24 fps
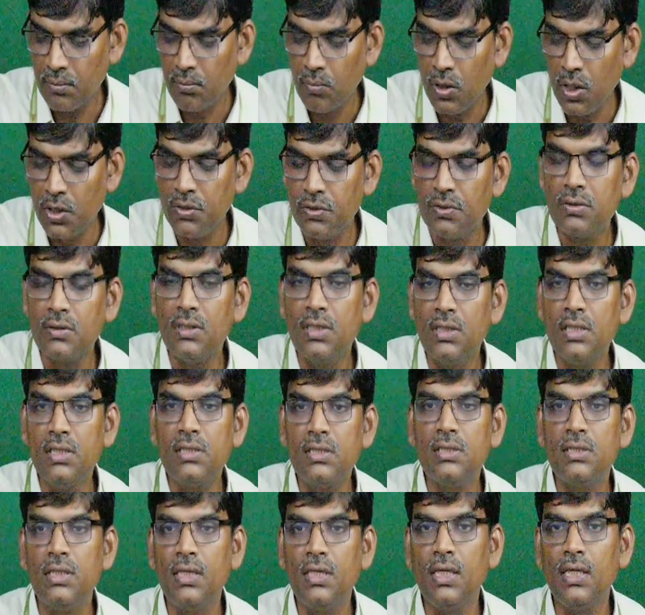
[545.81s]
By using
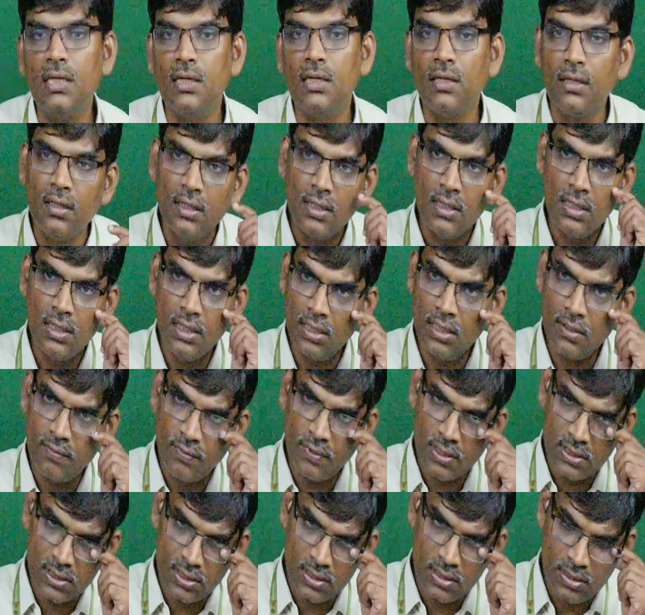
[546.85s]
these three
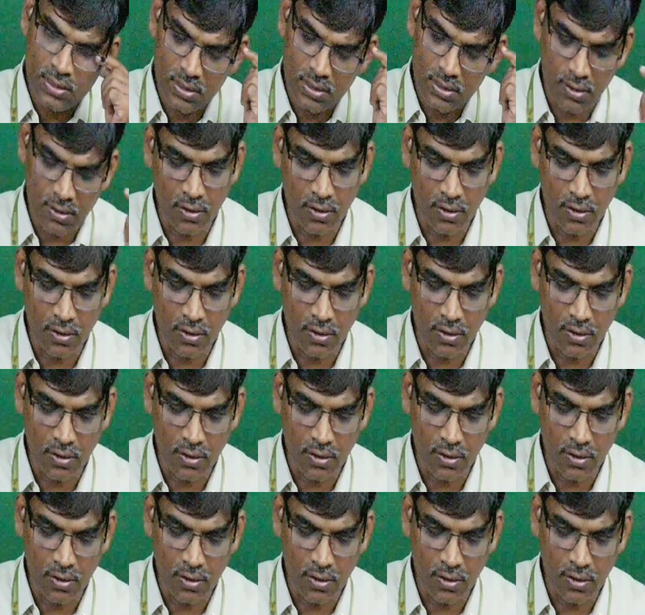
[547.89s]
equations,